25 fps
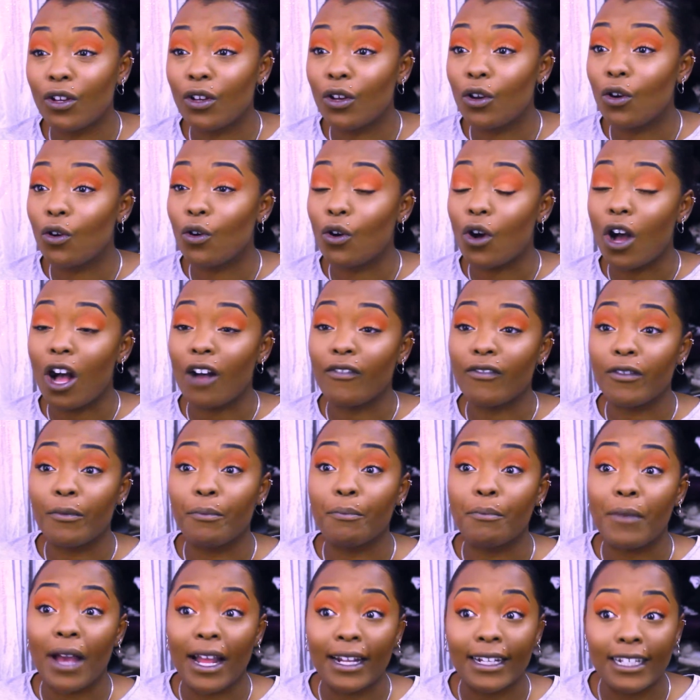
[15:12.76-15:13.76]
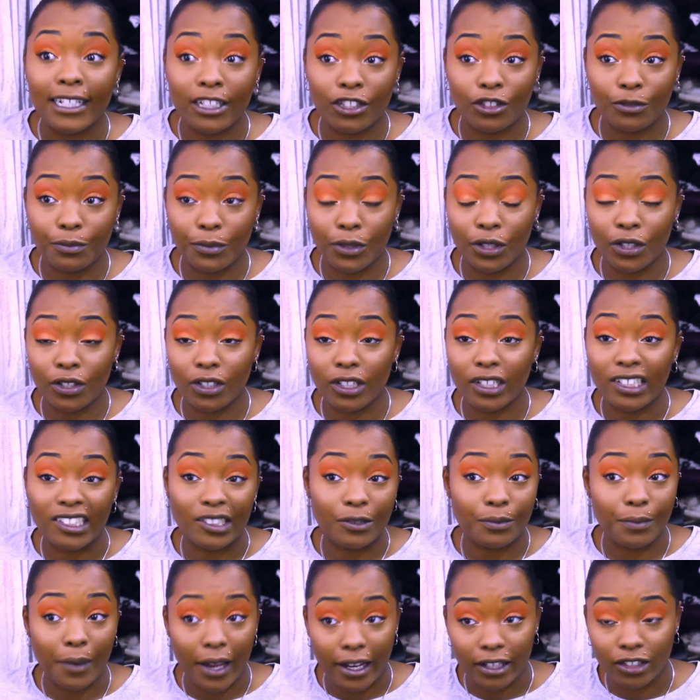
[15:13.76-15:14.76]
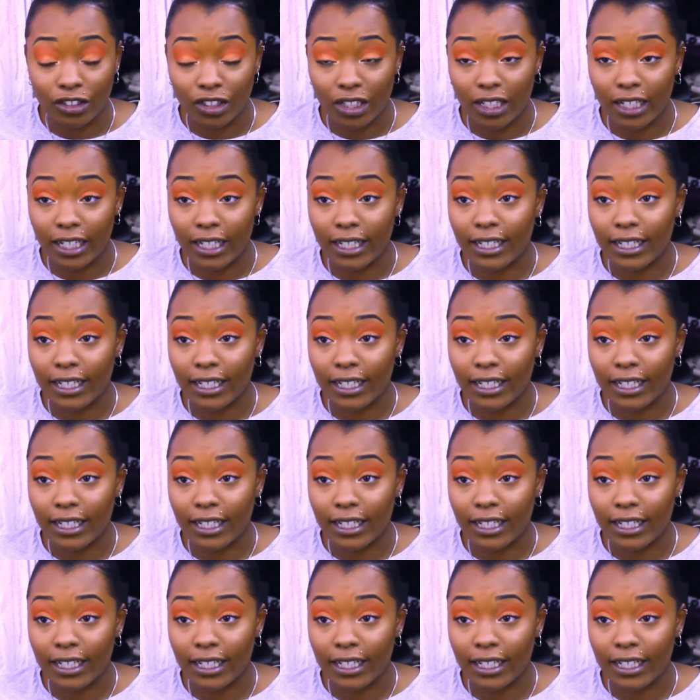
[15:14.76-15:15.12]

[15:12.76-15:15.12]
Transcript: or other management especially